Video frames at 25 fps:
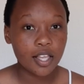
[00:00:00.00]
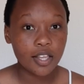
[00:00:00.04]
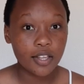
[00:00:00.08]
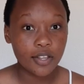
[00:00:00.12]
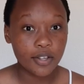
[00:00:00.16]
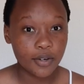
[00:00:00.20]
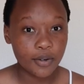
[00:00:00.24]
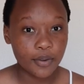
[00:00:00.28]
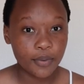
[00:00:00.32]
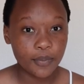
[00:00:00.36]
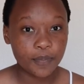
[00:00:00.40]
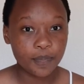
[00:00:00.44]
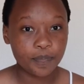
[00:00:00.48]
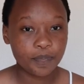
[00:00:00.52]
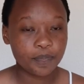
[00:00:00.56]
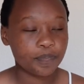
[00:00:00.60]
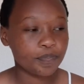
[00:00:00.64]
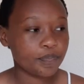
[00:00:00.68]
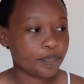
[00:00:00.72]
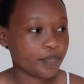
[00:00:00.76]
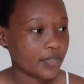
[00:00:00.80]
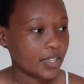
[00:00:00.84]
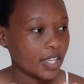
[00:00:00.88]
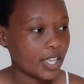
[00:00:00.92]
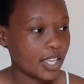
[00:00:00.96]
You know?
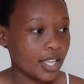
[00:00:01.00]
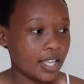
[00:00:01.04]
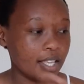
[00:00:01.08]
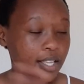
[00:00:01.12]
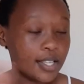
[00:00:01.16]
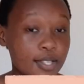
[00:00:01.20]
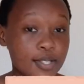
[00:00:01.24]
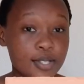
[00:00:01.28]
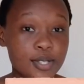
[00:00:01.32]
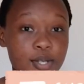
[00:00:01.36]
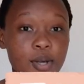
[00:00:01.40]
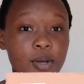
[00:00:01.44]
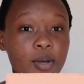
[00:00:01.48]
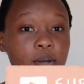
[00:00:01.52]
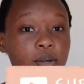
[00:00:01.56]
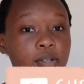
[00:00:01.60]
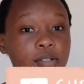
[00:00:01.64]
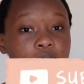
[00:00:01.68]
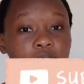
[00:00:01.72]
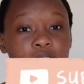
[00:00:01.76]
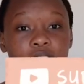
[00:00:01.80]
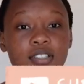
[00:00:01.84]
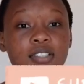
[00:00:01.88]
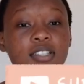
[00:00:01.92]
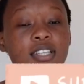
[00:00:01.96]
So,
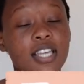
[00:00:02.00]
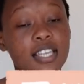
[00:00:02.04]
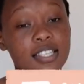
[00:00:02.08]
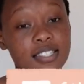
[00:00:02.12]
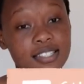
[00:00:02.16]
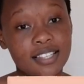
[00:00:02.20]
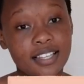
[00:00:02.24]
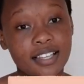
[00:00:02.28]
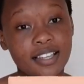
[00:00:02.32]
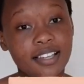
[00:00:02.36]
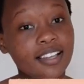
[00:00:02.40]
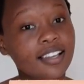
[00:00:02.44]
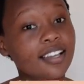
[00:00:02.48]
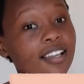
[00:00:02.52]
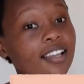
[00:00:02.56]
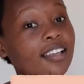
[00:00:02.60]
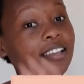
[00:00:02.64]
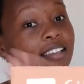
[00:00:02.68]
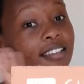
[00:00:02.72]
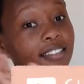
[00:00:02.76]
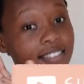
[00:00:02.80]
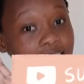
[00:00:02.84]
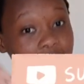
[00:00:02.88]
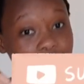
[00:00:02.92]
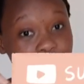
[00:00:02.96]
yes.
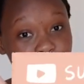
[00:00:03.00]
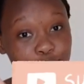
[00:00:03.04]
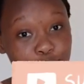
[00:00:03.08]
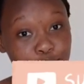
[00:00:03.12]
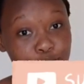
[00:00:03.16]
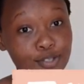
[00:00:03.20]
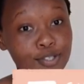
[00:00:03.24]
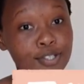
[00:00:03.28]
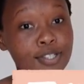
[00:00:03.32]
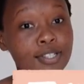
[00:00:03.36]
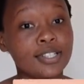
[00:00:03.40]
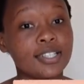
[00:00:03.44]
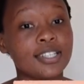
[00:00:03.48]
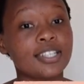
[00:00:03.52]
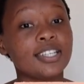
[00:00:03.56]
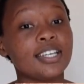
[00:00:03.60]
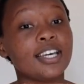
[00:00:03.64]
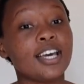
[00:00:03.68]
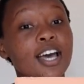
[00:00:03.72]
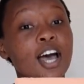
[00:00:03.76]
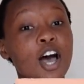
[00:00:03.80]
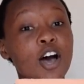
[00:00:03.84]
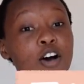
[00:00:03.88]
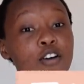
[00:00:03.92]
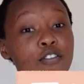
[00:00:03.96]
Thank you
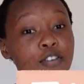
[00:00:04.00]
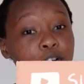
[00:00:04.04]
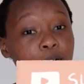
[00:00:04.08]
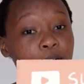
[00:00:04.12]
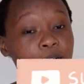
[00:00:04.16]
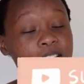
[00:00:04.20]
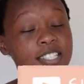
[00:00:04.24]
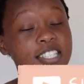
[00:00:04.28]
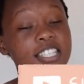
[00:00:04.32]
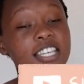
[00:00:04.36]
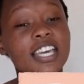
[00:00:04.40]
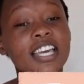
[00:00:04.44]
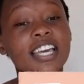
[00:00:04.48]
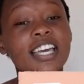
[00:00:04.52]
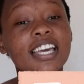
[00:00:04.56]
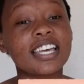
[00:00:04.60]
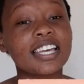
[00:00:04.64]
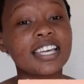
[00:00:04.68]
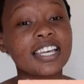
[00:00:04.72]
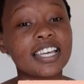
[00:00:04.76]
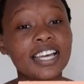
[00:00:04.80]
for watching.